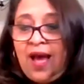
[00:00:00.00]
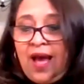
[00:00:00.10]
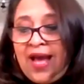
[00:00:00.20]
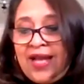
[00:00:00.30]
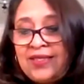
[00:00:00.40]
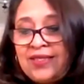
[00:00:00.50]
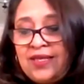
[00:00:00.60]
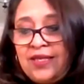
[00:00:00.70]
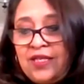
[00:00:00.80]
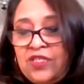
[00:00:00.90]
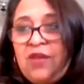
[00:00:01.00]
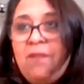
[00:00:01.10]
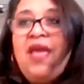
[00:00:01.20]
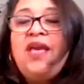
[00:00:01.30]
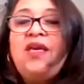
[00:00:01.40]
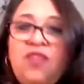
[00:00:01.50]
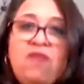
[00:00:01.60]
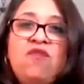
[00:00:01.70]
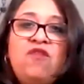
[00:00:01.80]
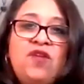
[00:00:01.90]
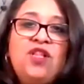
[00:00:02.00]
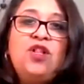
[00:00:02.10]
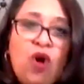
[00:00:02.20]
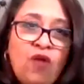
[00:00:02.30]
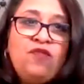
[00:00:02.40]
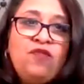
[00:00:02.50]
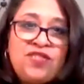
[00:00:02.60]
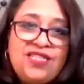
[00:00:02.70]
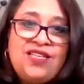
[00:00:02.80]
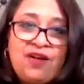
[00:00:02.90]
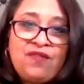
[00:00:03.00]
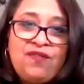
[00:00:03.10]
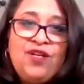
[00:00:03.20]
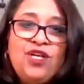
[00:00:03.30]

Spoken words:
and to make them feel confident enough